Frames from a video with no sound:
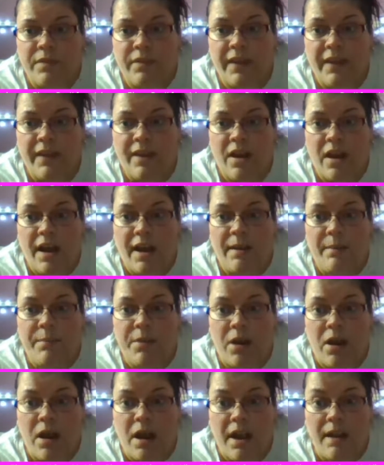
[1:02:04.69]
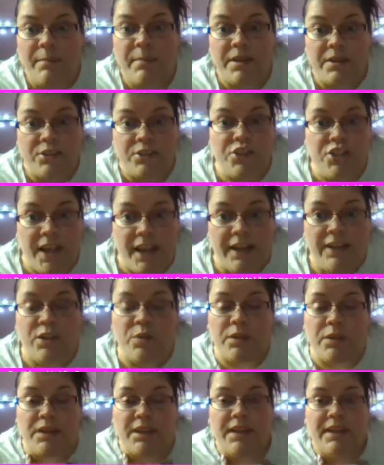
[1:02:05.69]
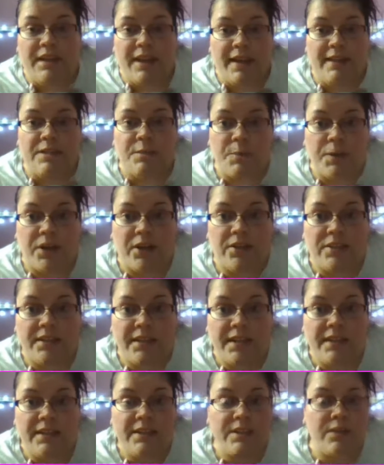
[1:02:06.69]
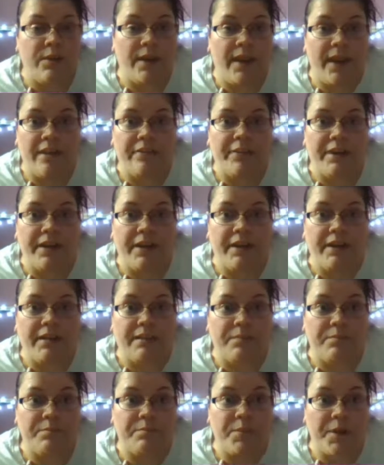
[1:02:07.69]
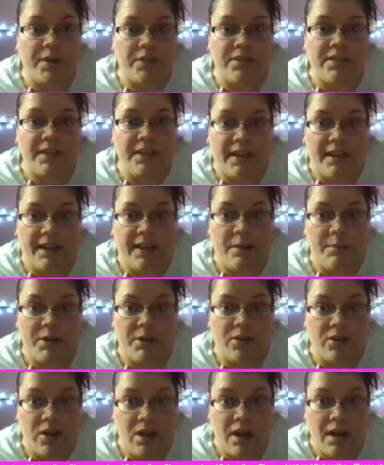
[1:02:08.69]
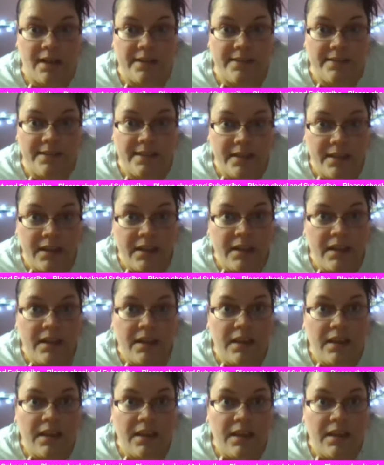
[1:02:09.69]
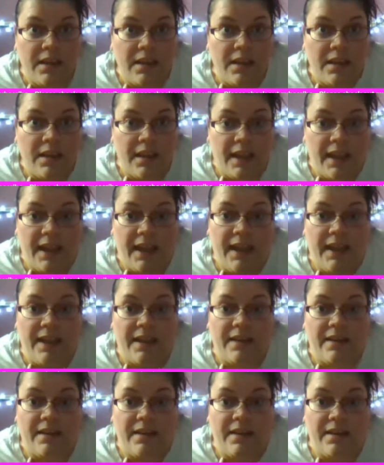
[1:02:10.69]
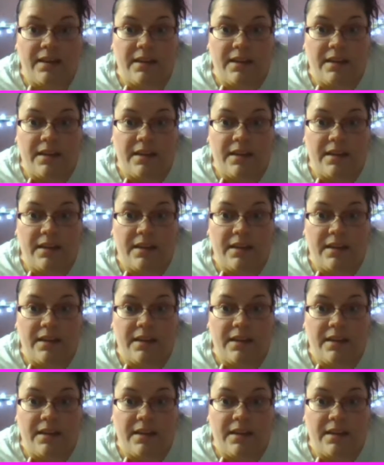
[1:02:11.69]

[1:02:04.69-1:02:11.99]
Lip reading: like I'm a genuinely nice person to every person I come across. And